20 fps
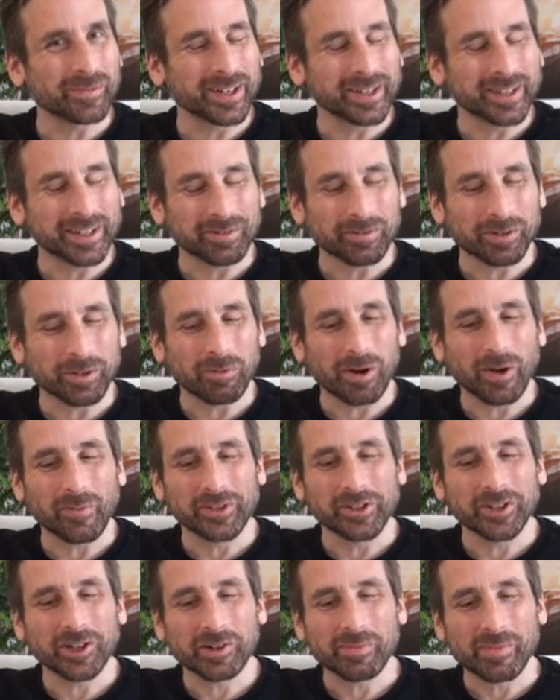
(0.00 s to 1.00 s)
but they'll
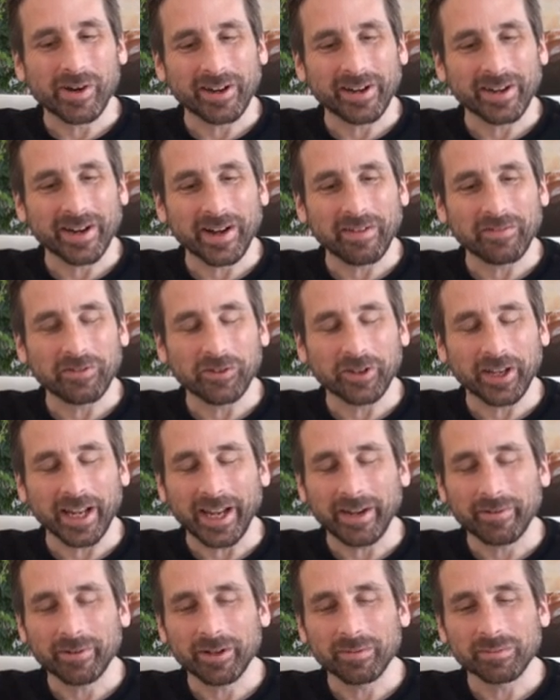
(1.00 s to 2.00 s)
probably talk about it after the
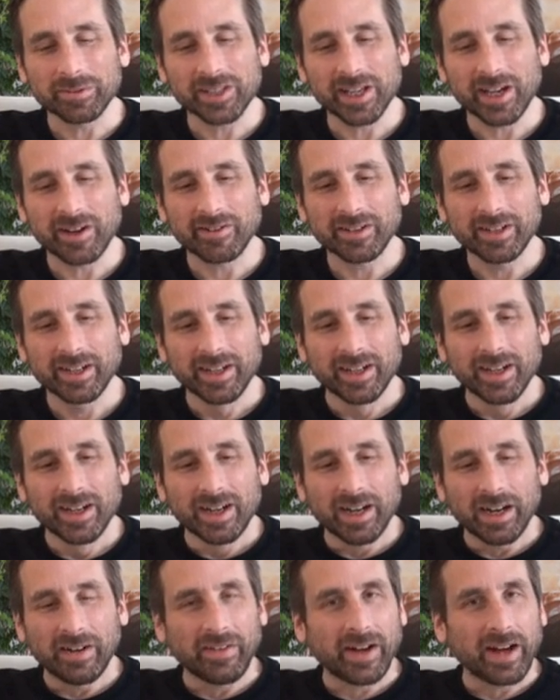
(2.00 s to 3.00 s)
game comes out,
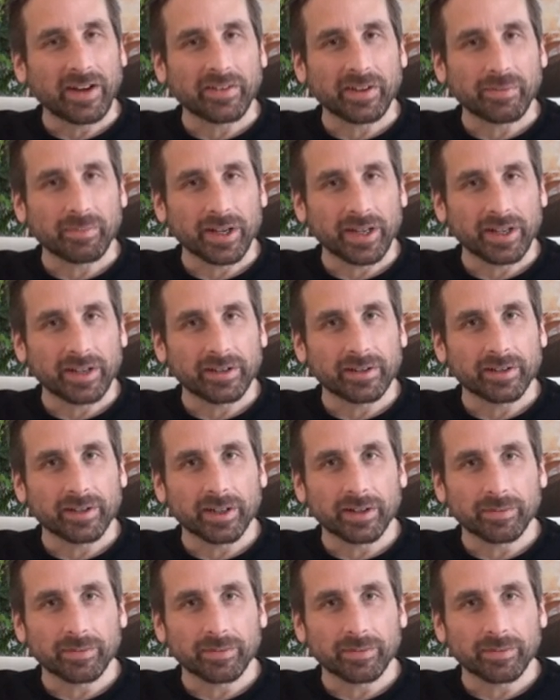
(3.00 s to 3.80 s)
of how they made